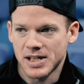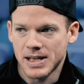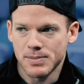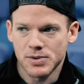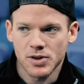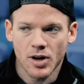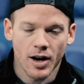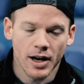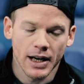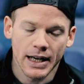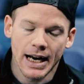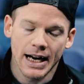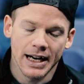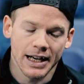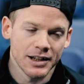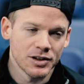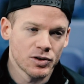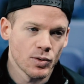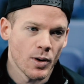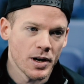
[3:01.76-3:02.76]
teams aren't
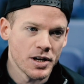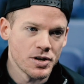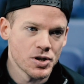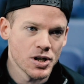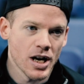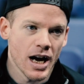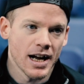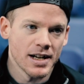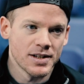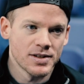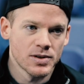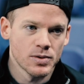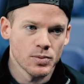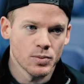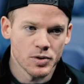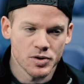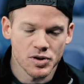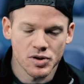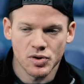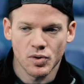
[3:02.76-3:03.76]
getting 20 shots,
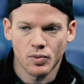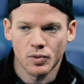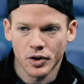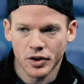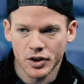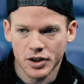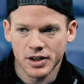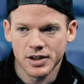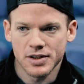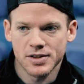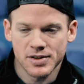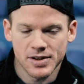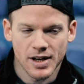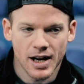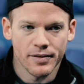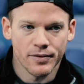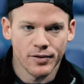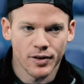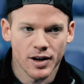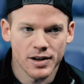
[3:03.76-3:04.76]
which is a really good
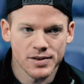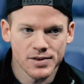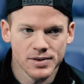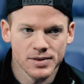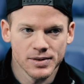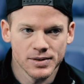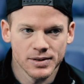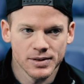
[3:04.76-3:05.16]
sign for us.